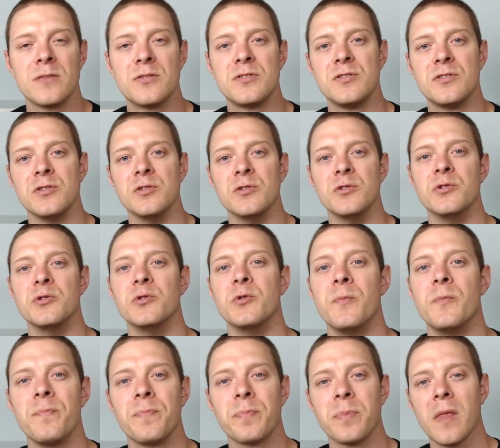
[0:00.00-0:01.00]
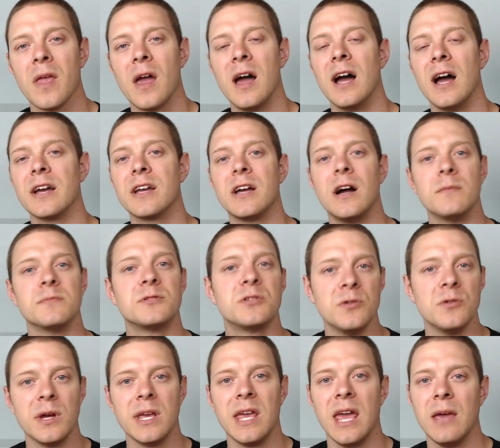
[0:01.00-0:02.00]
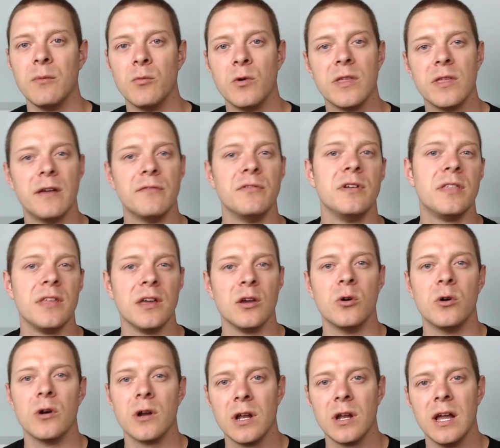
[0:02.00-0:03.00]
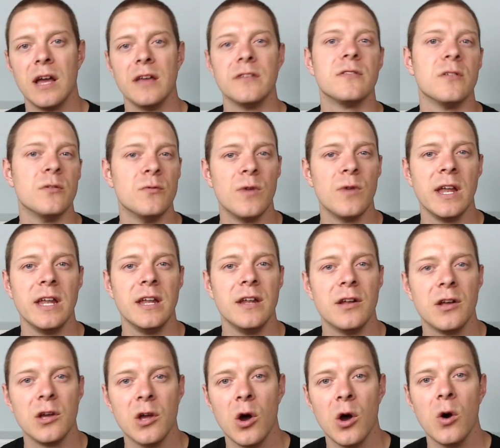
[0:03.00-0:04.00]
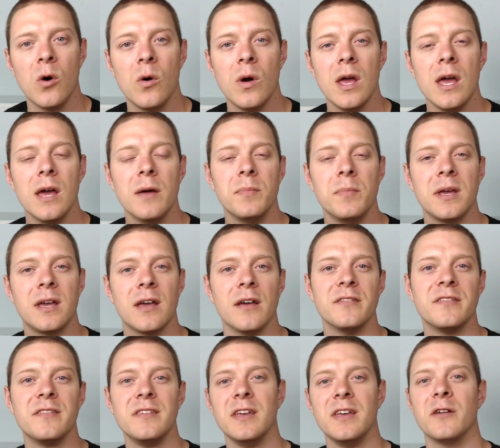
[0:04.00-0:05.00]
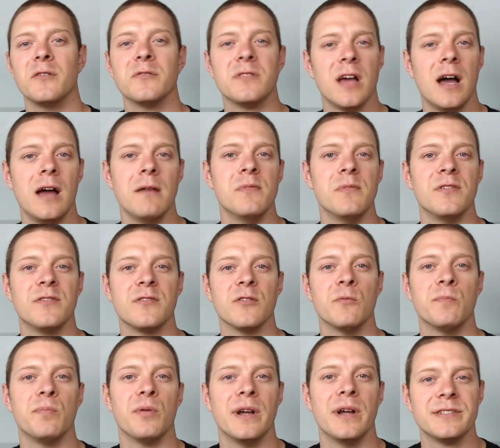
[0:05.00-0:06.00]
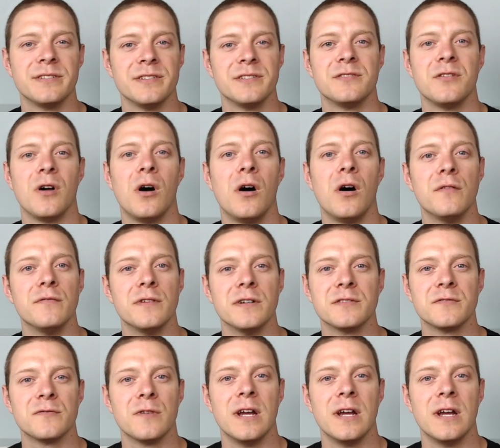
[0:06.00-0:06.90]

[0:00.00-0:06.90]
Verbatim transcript: to uh, come to a game with everything organized and ready to go because you know time is so precious to all of us,